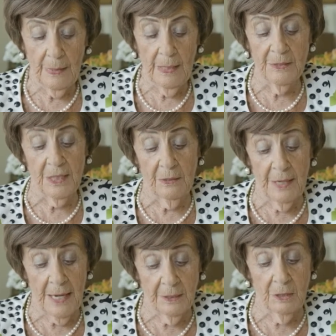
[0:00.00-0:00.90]
and the
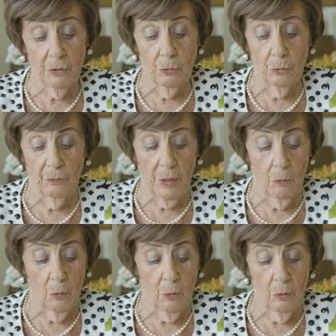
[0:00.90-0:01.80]
gratitude we
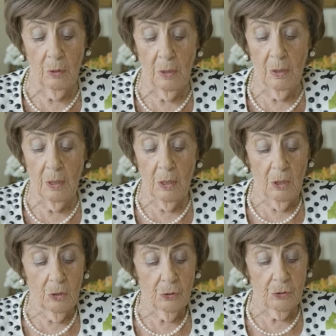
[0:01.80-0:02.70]
all
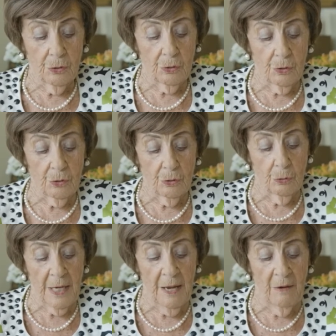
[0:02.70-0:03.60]

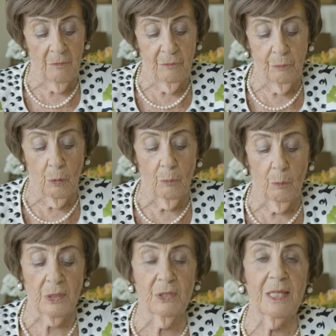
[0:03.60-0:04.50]
should have for
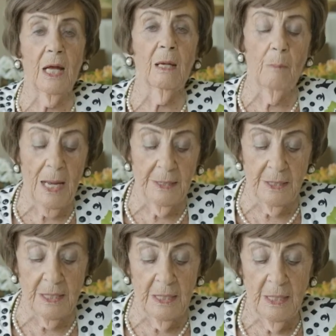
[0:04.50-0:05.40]
what the
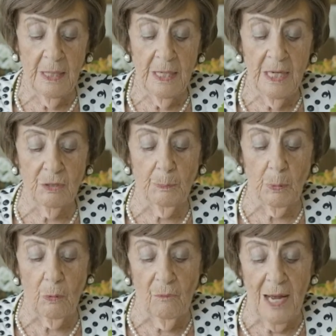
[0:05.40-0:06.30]
Almighty has
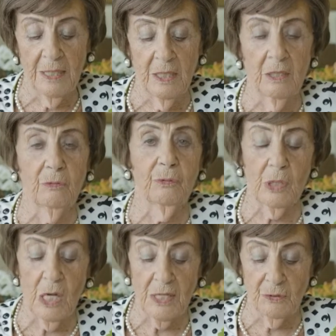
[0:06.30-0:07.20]
provided
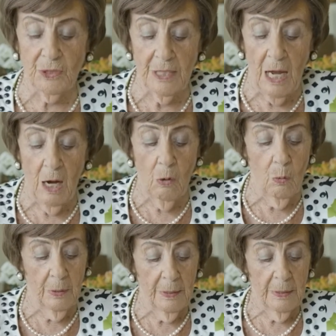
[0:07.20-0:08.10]
for us
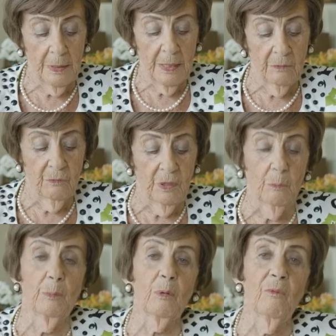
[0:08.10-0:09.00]
now and will
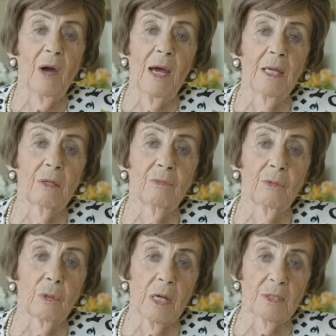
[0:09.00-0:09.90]
provide
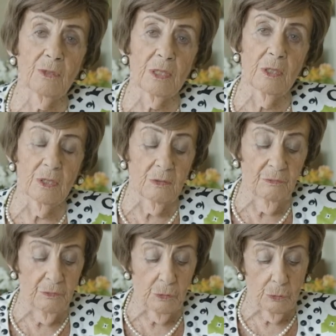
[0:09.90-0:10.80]
for us in the
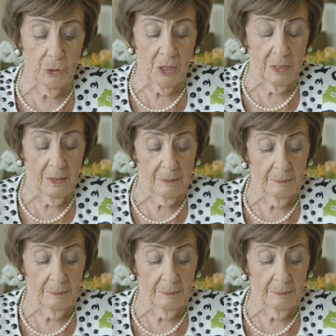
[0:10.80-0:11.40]
future.